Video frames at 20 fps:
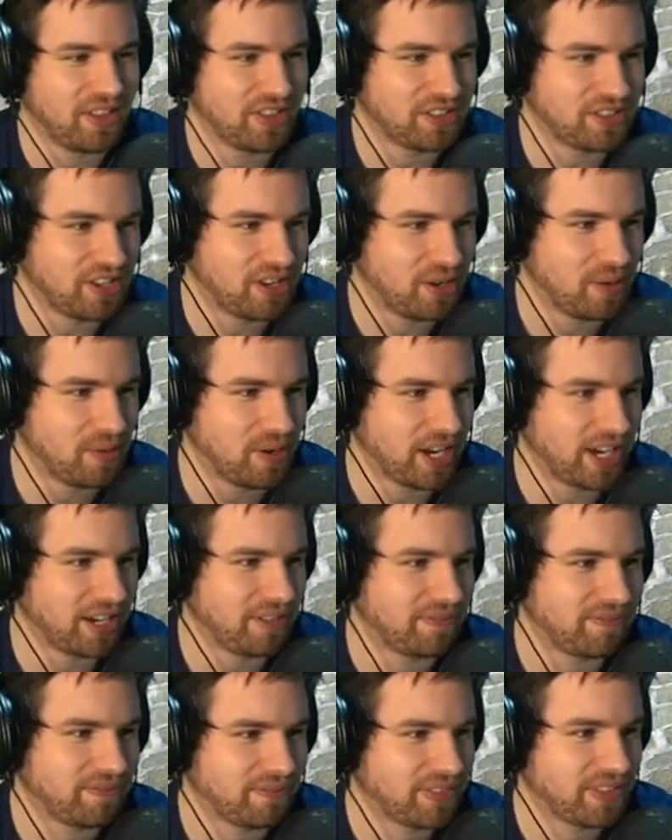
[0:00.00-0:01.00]
there's no
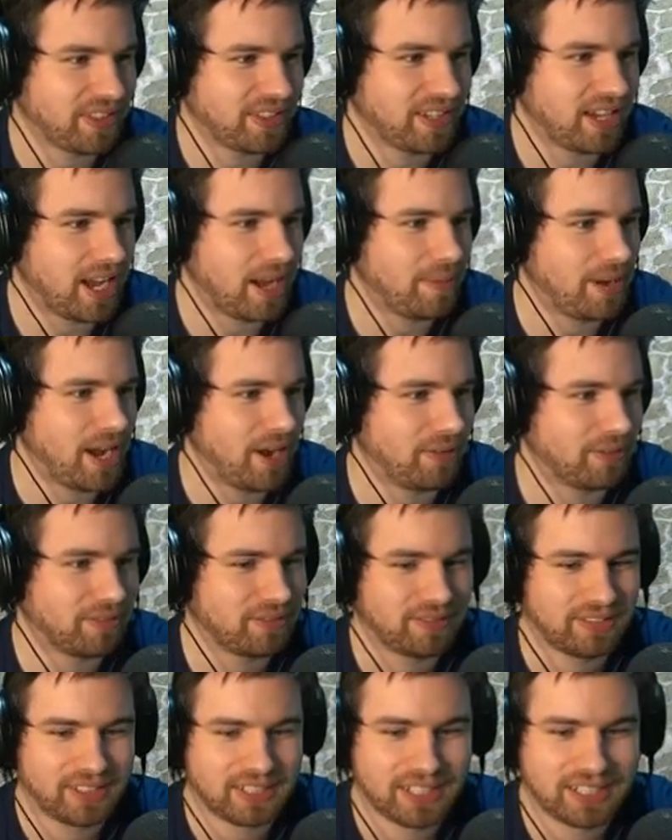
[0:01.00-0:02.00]
way. I'm out.
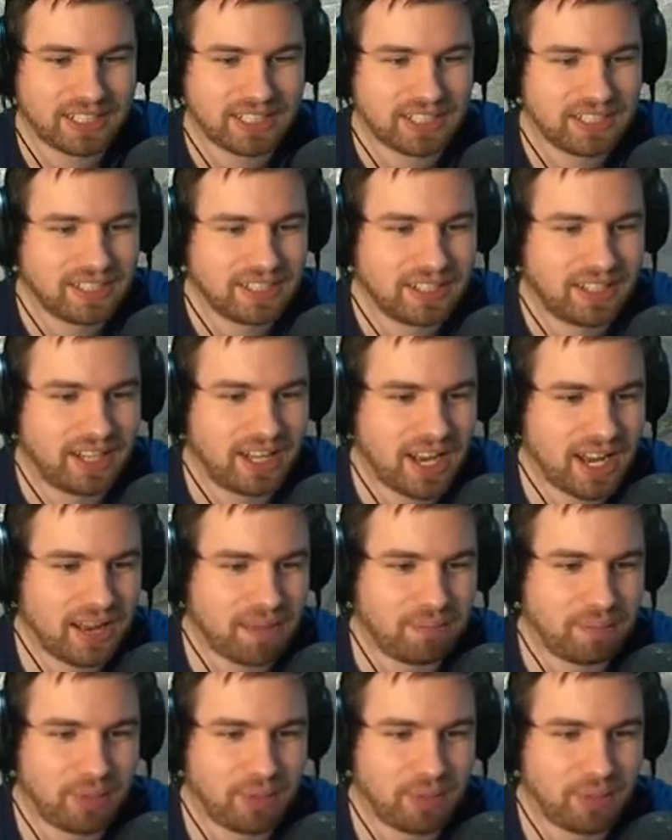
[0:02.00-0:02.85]
I am